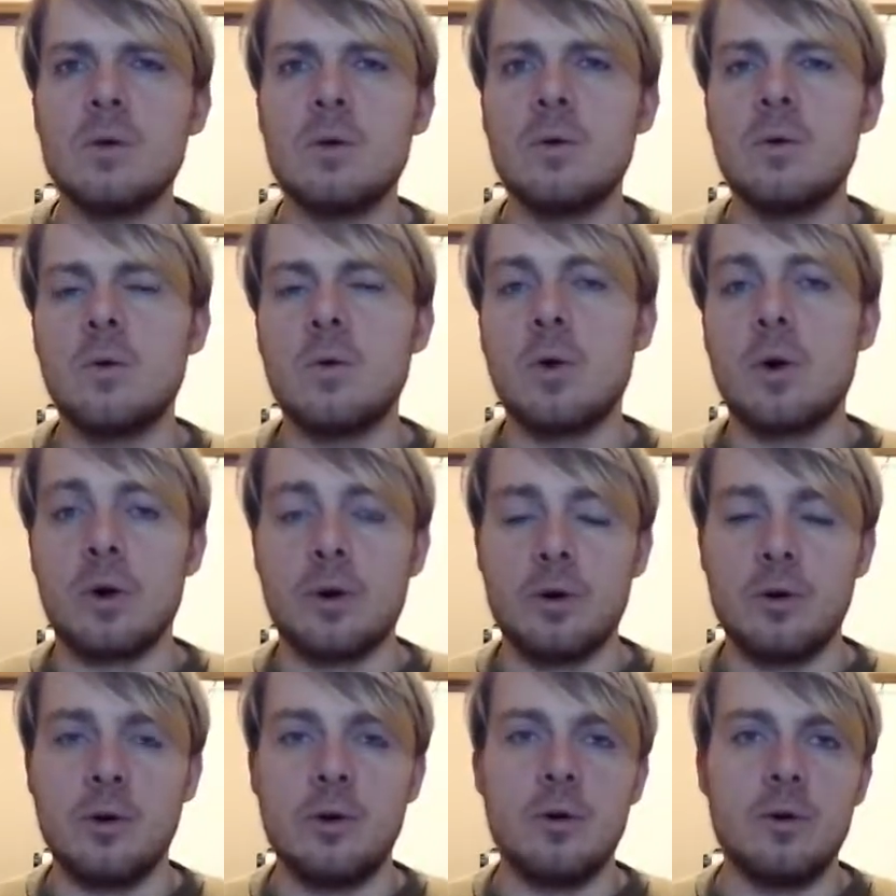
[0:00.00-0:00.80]

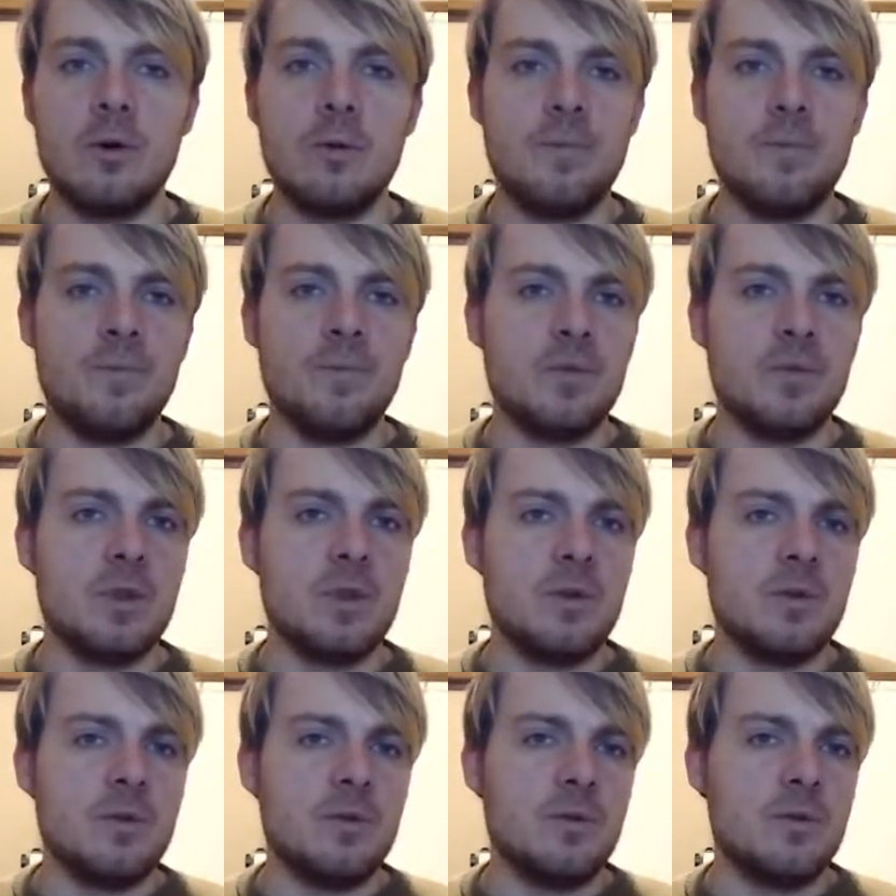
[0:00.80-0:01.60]
or
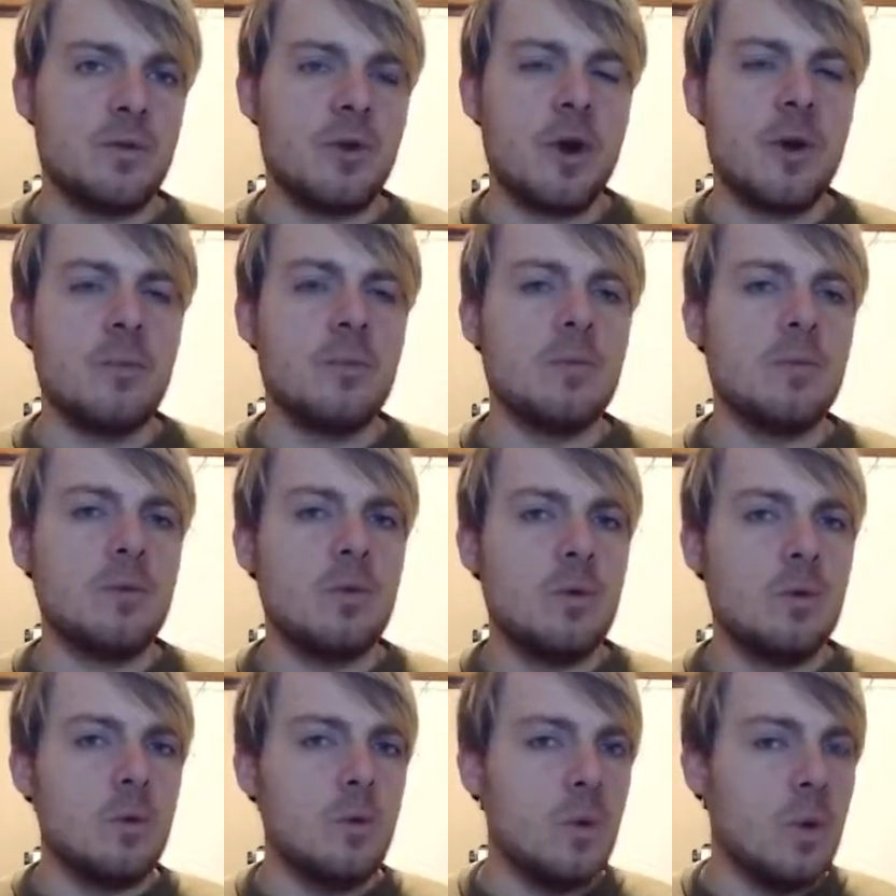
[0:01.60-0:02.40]
from
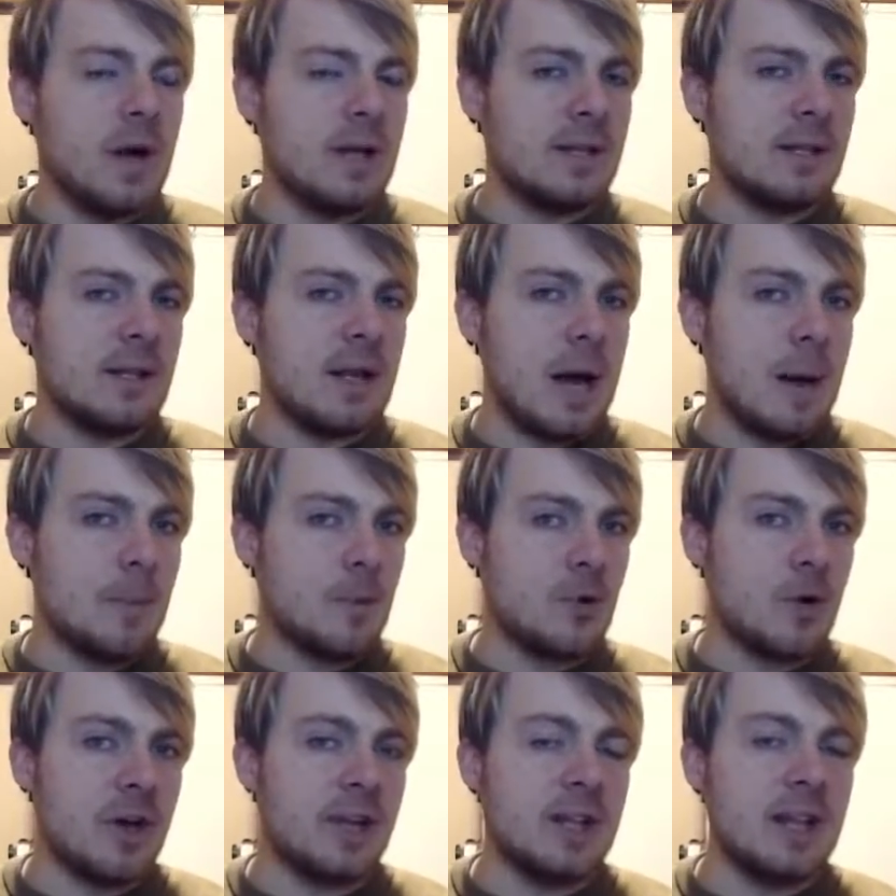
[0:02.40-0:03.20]
one
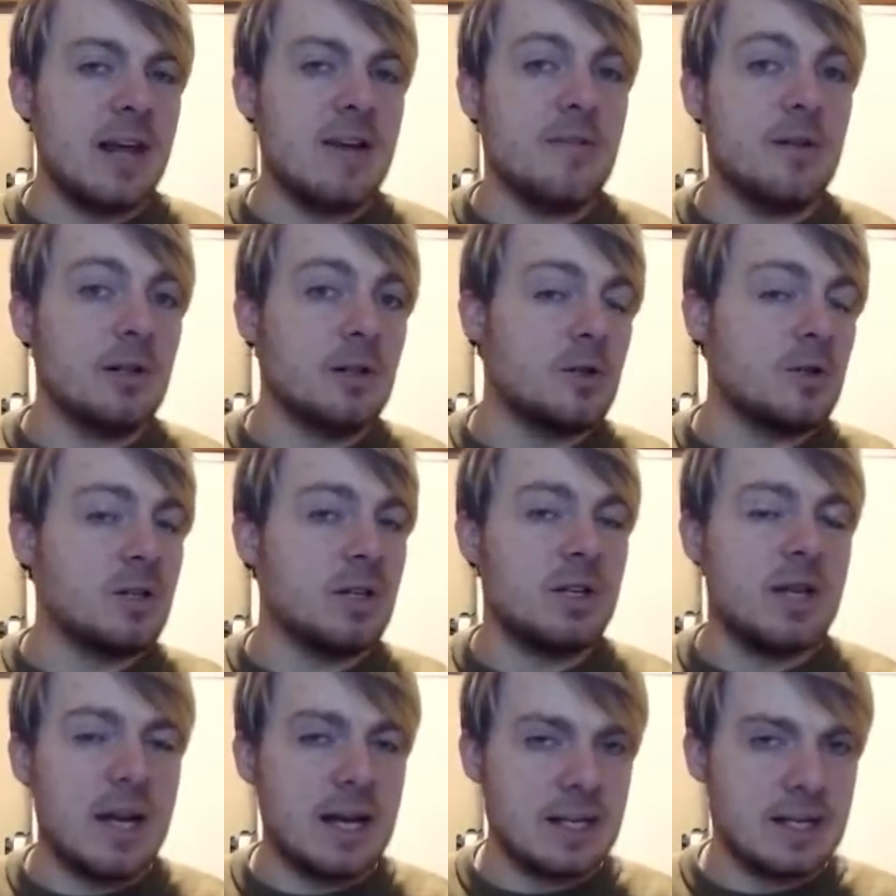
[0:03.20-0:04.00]
upgrade level to the
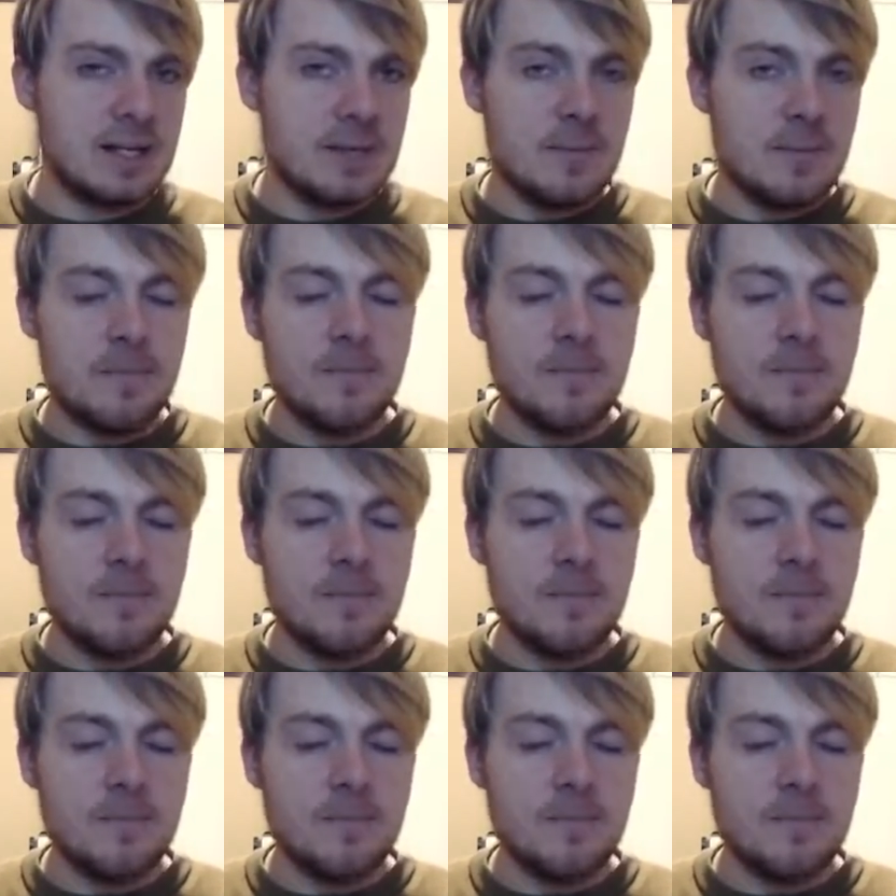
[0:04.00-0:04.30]
next.